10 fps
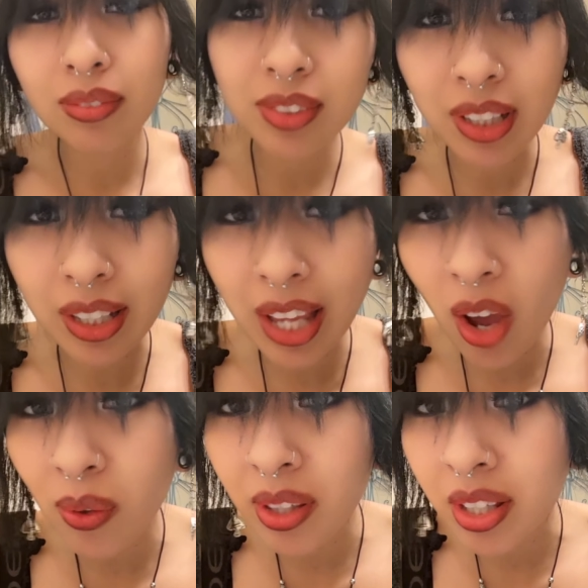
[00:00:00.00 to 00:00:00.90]
It's like a
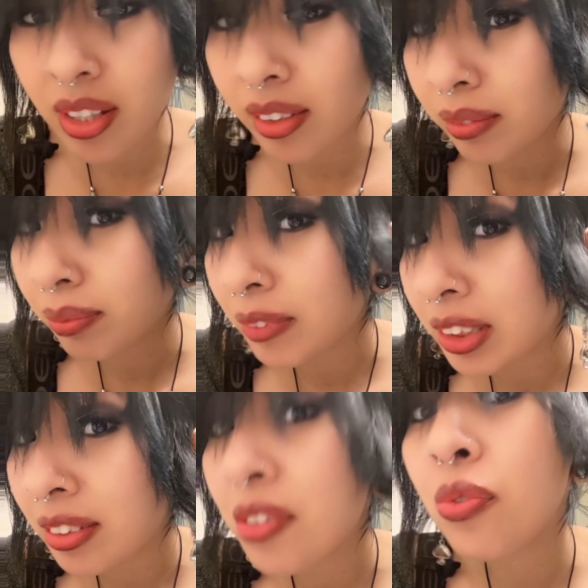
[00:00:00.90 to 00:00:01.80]
cow leg.
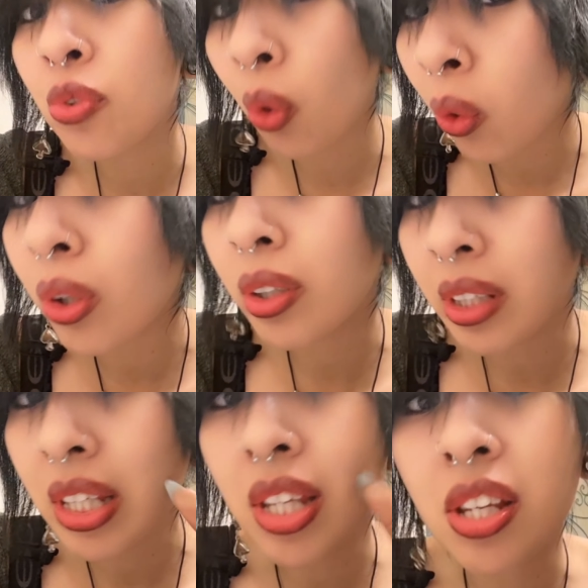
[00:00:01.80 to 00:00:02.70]

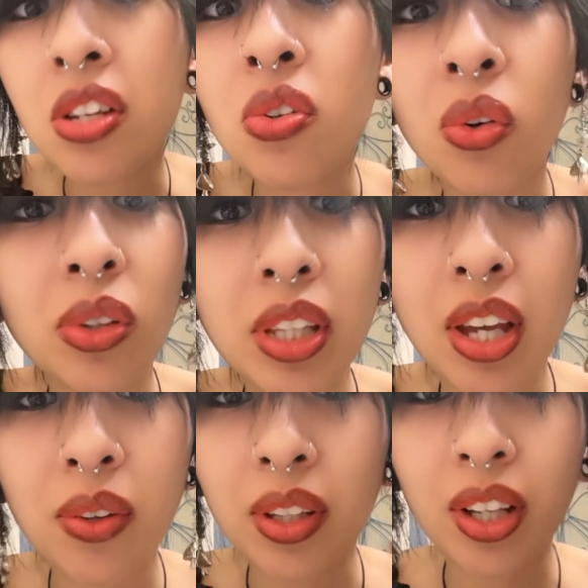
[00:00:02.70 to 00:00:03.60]
Gnarly cow
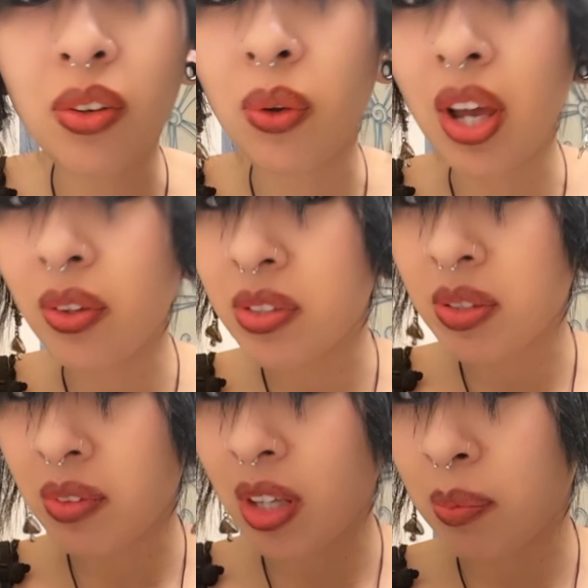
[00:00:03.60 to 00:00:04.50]
leg. I don't know how this
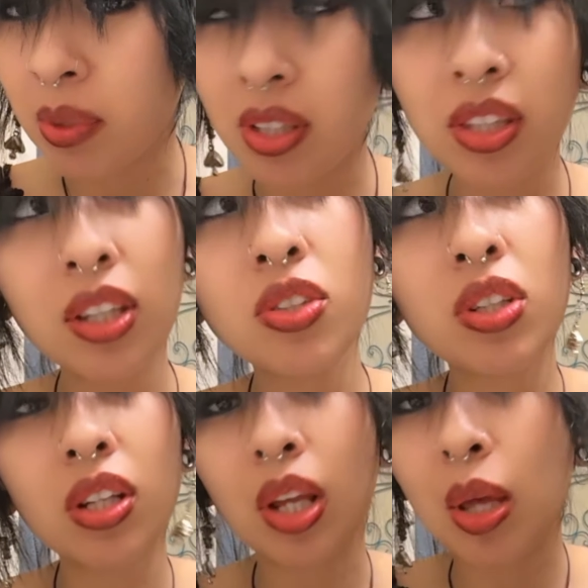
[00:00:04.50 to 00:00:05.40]
even happened. I think I took
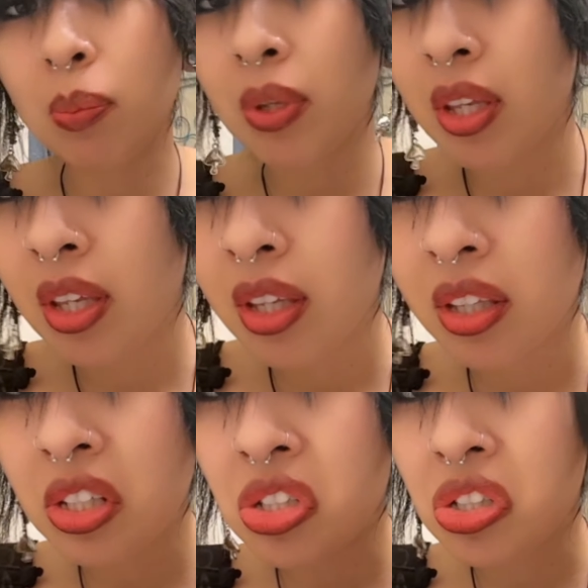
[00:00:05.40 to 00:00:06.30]
a nap
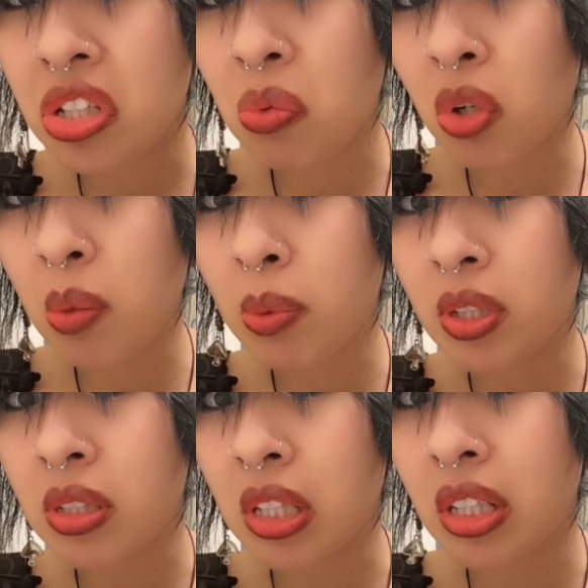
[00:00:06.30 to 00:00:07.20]
and I woke up and
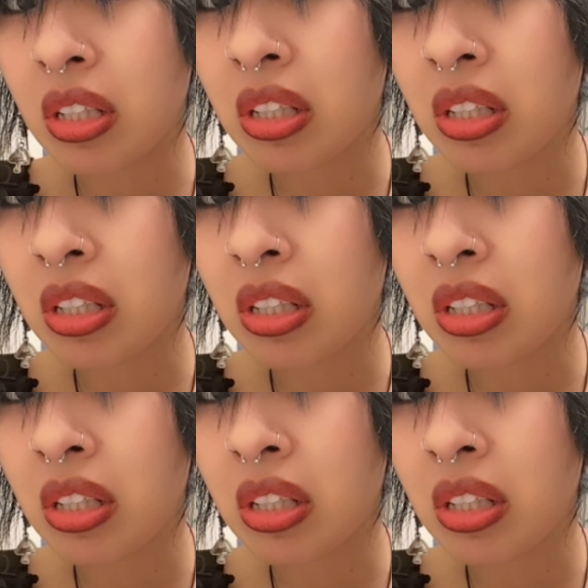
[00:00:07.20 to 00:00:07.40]
it's like,